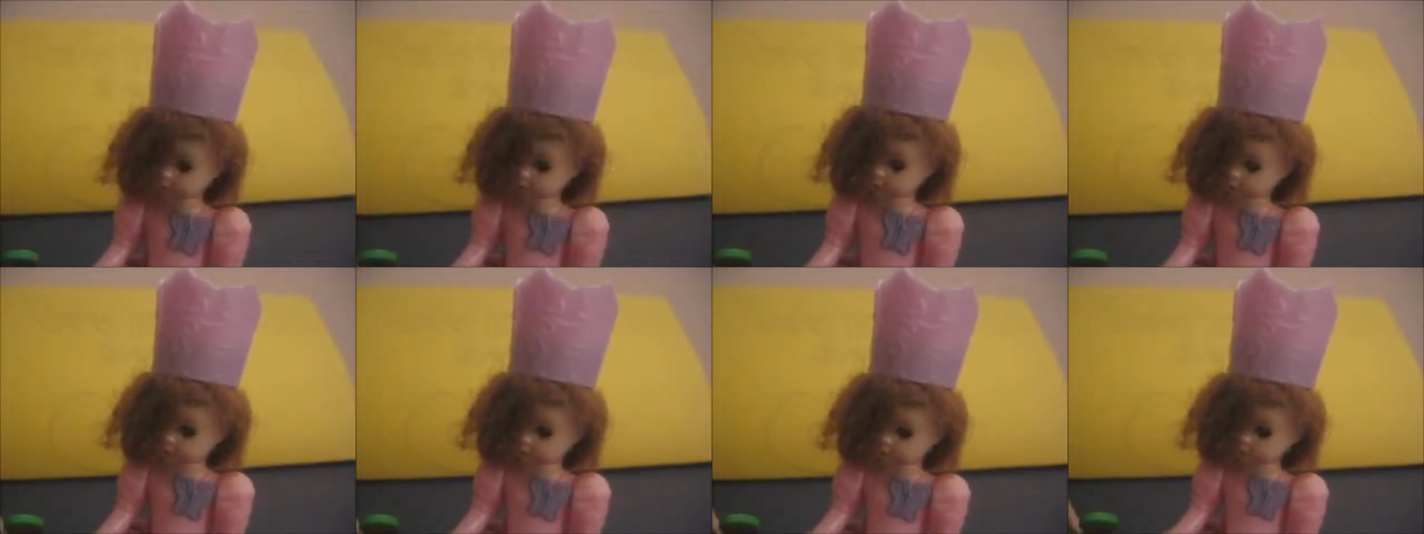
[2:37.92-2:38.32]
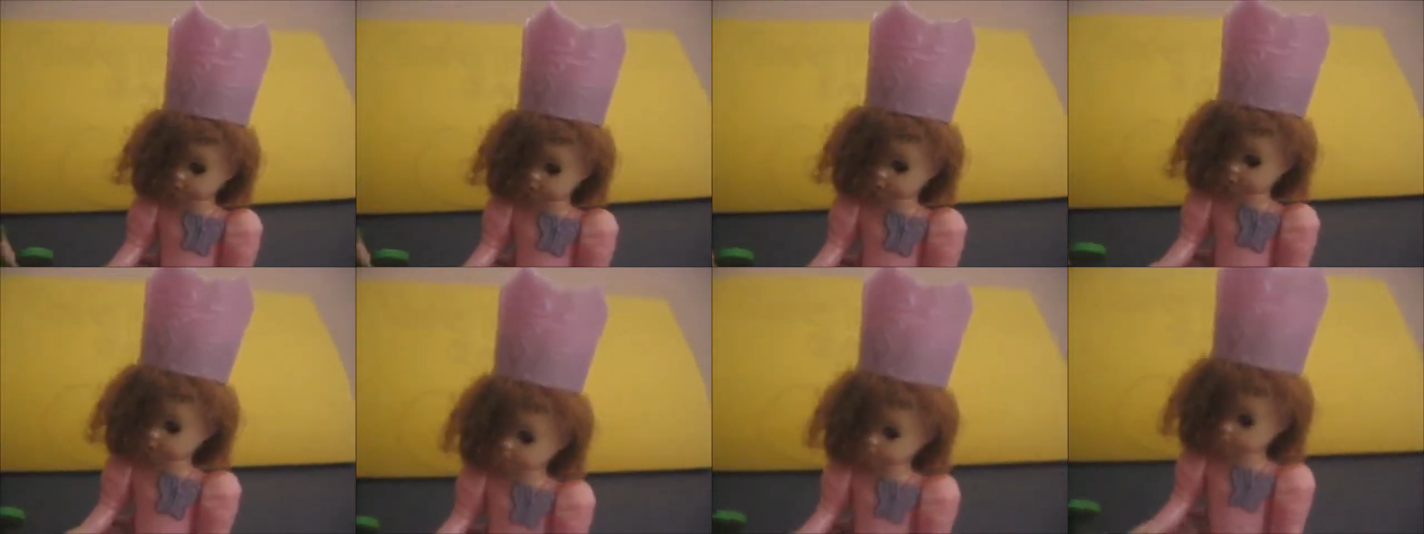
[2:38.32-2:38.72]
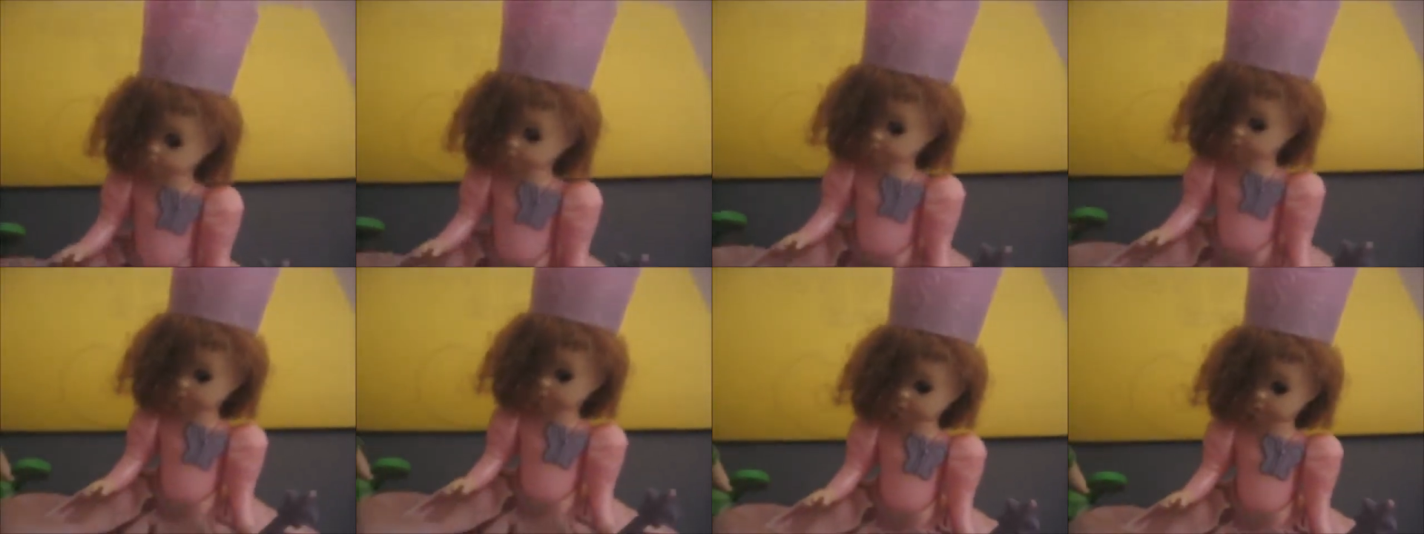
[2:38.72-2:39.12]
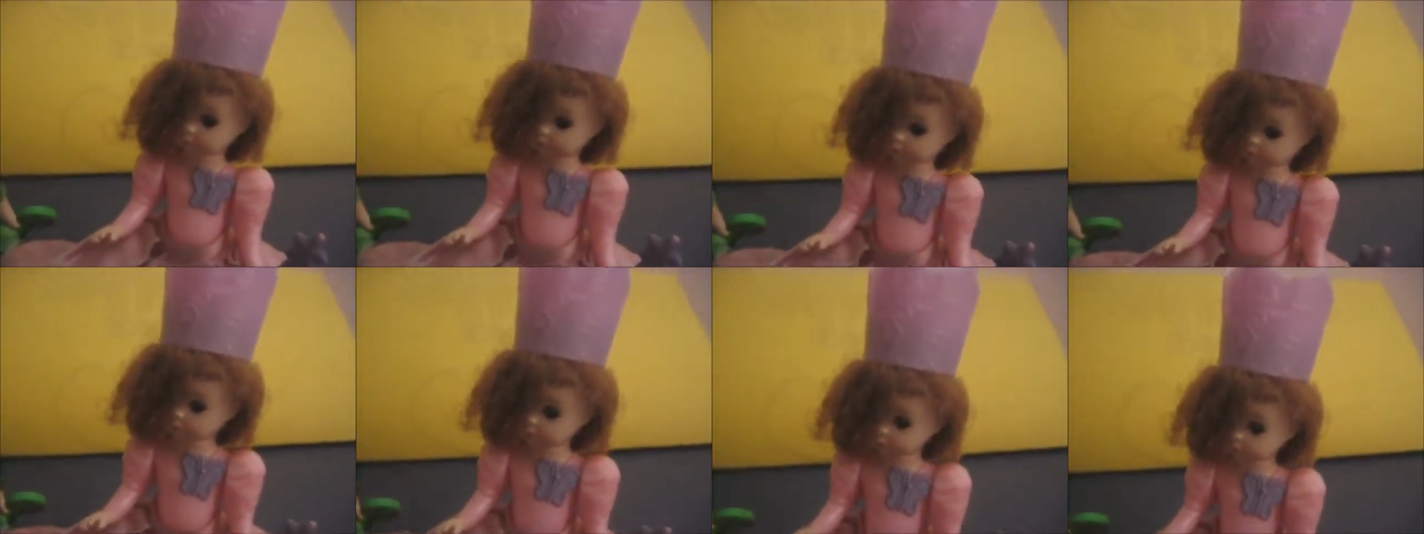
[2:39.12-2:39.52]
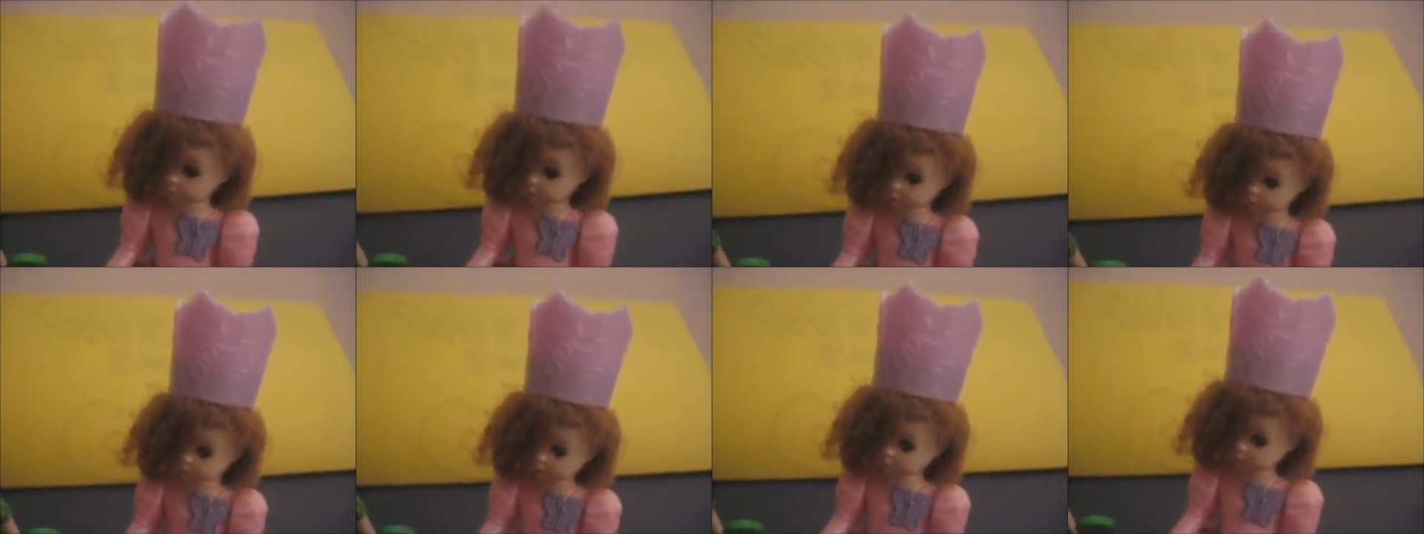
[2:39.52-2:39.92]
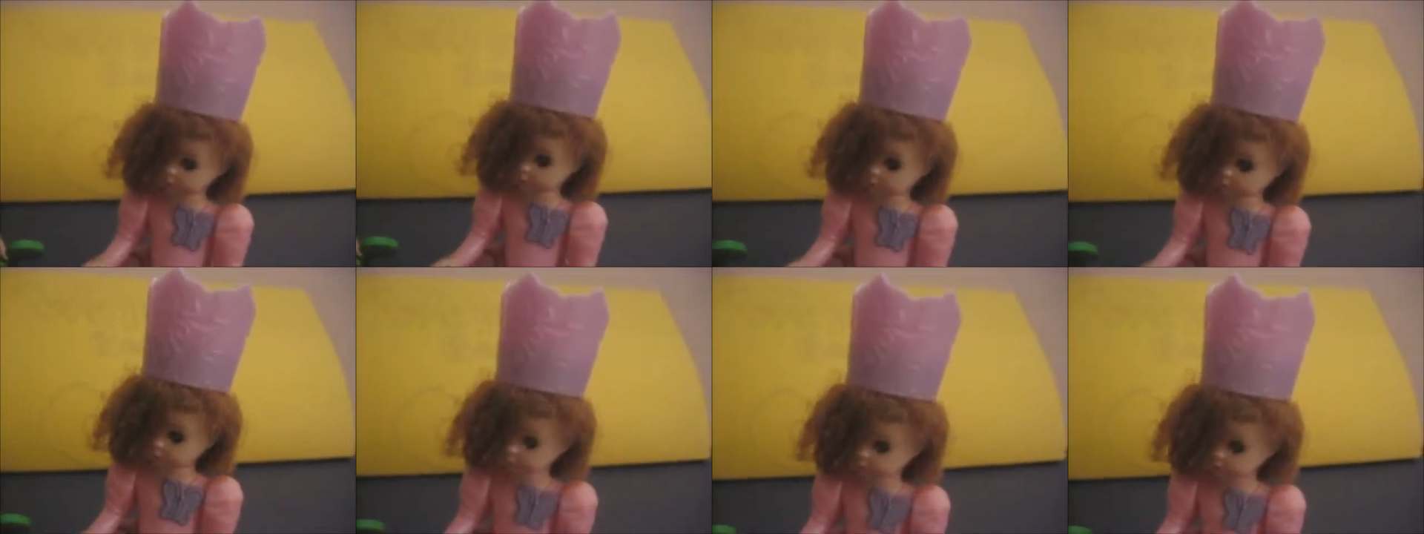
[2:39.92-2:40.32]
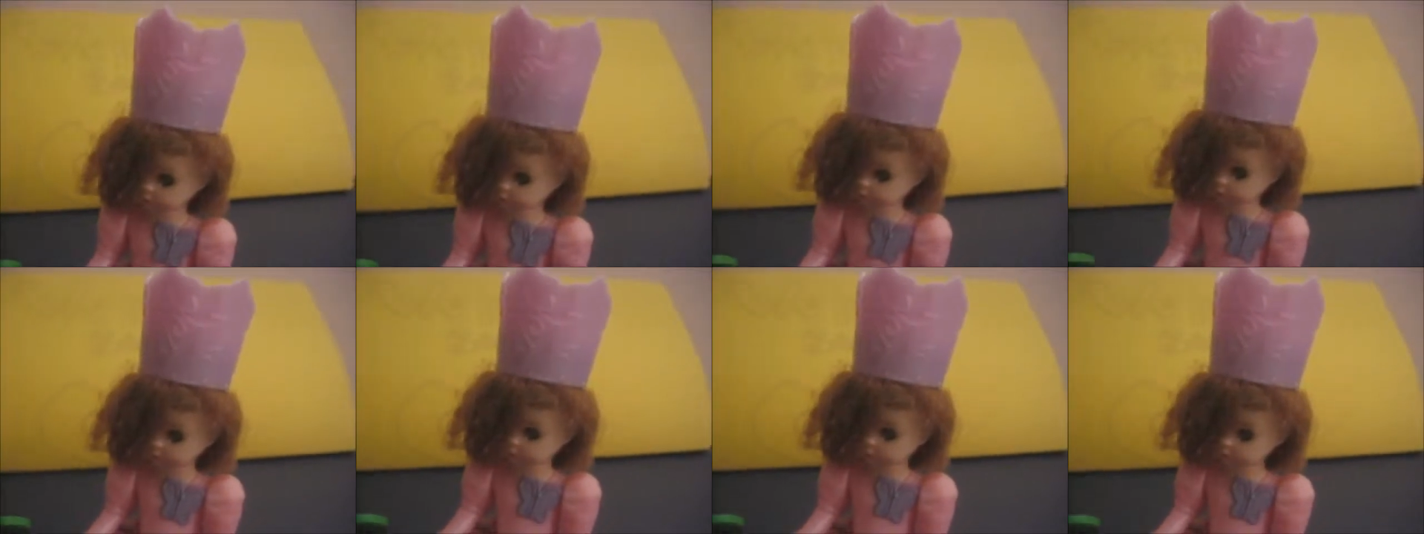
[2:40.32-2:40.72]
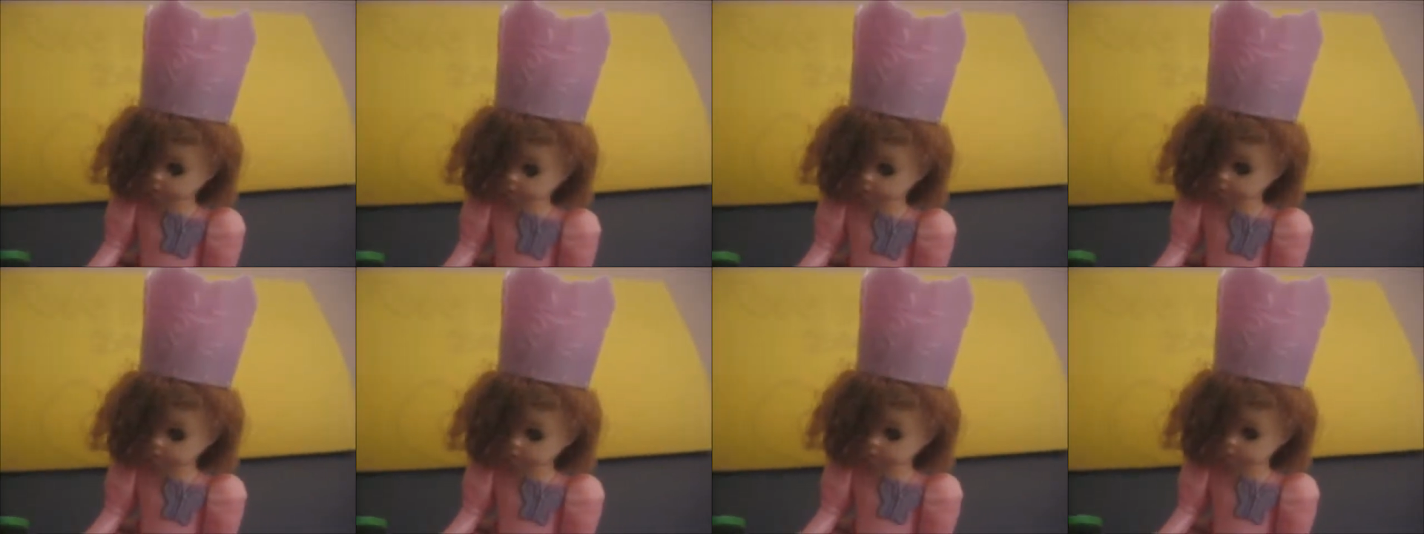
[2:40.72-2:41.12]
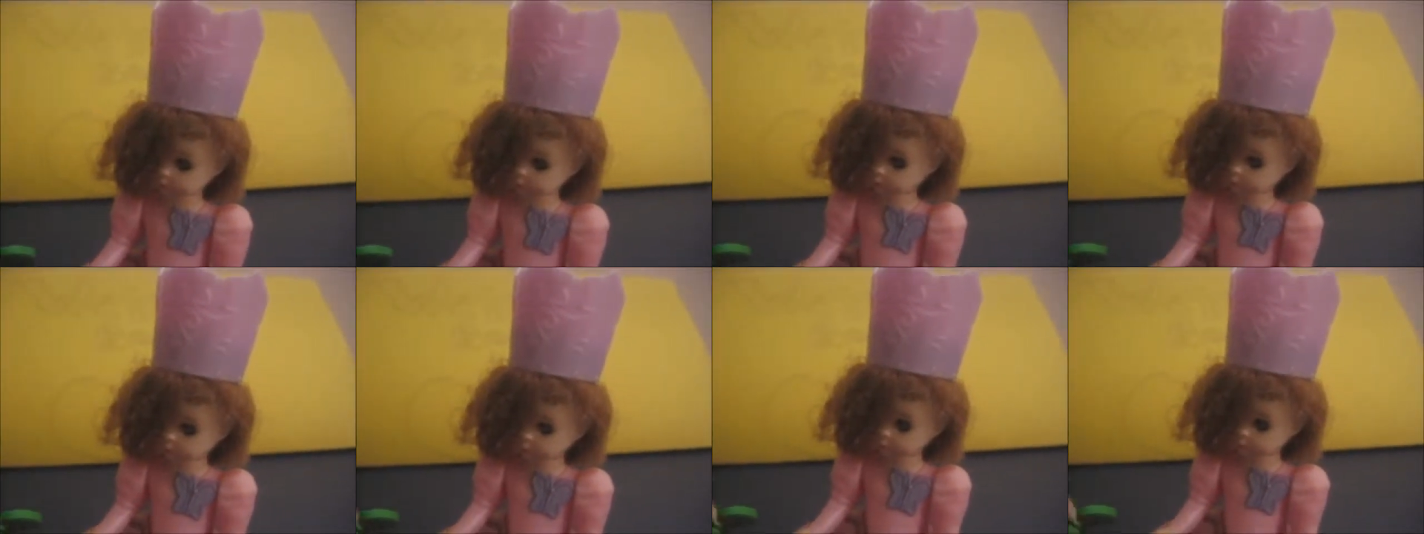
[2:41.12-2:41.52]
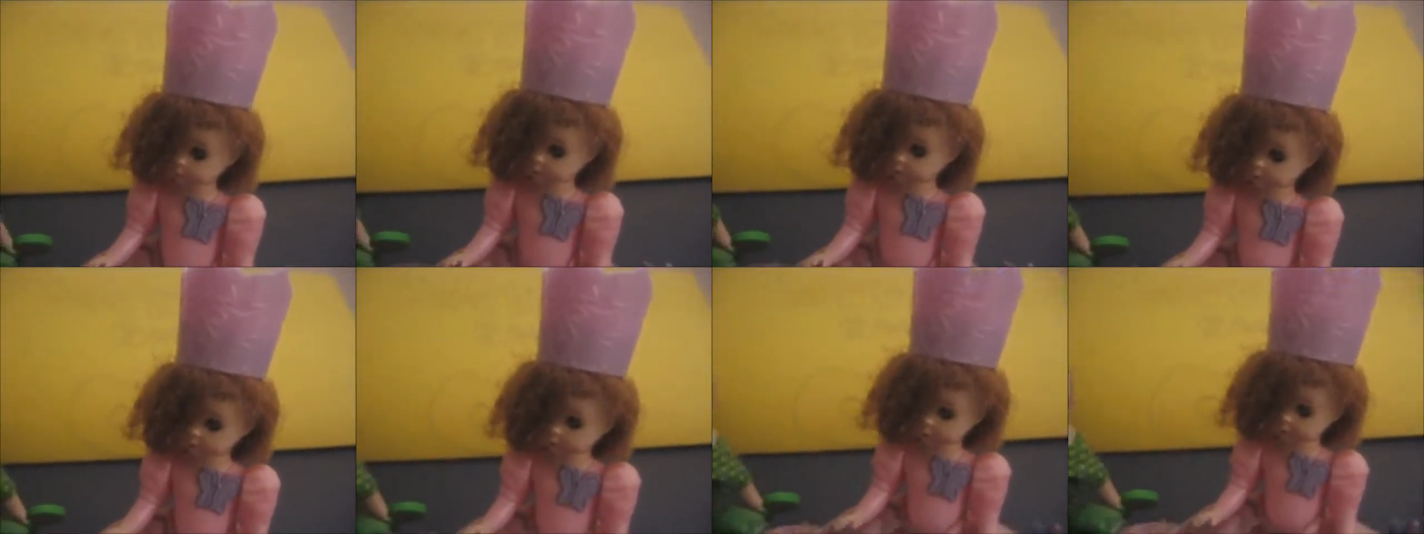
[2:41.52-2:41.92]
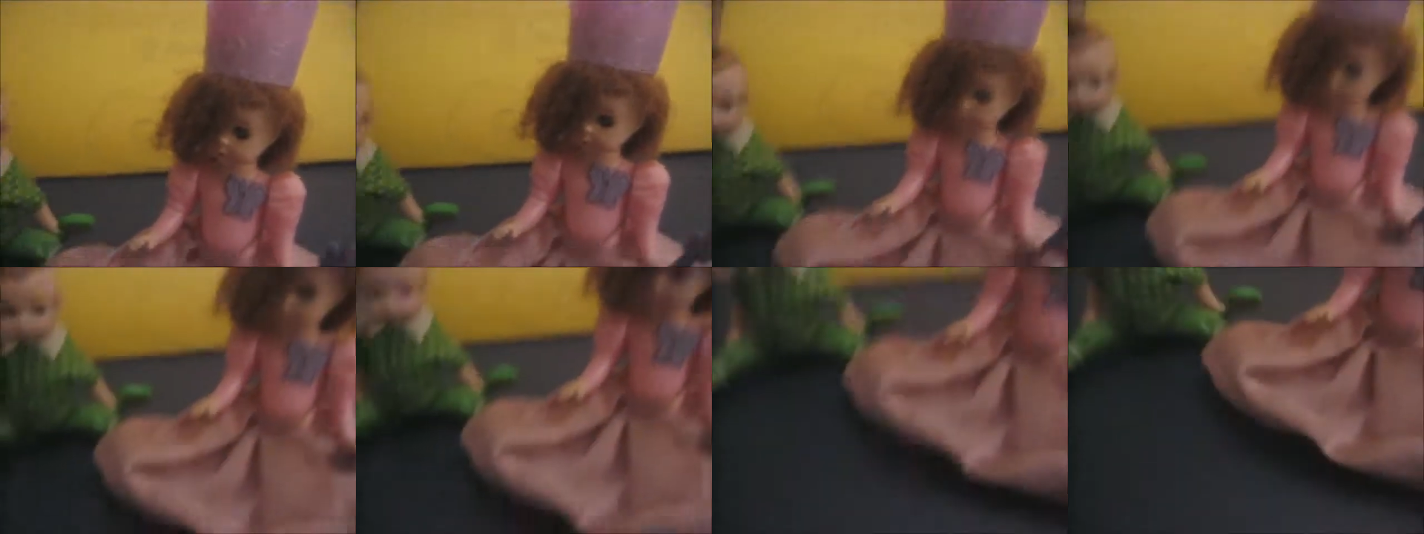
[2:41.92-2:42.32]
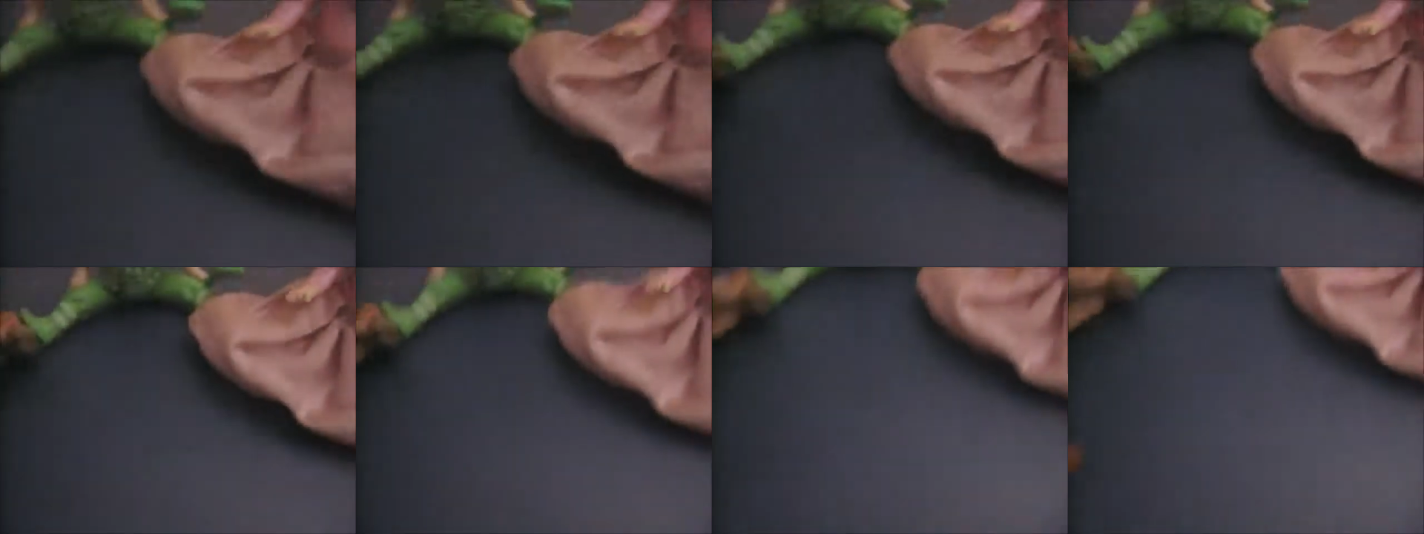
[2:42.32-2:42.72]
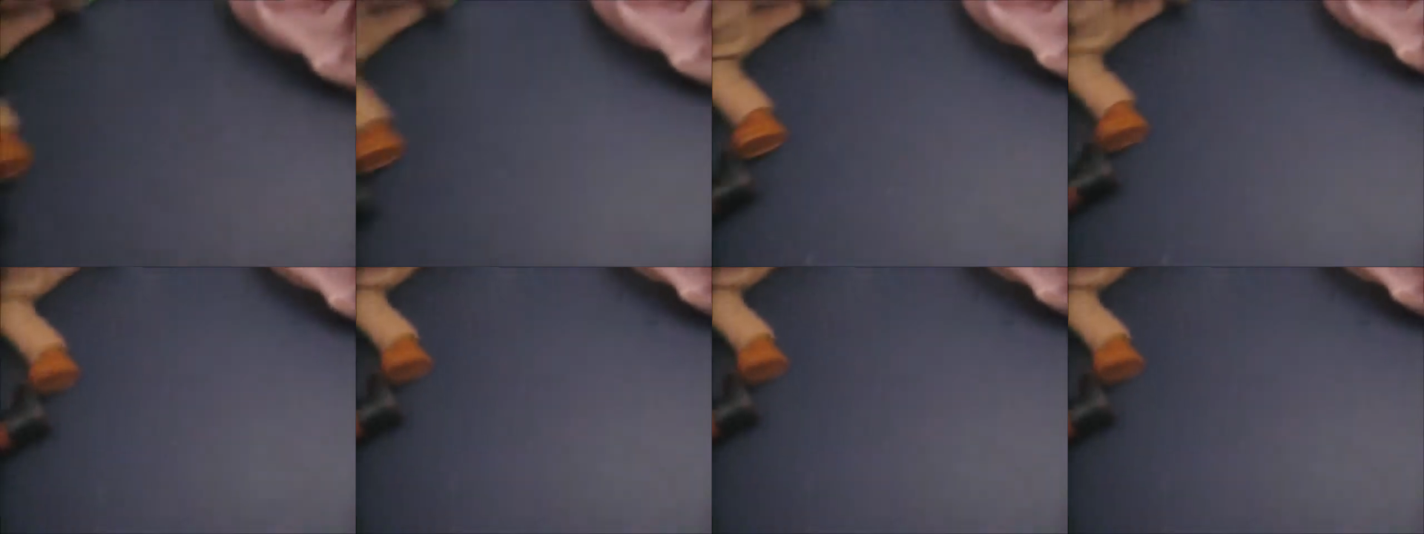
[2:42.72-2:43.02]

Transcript: Nobody's mouth can be seen.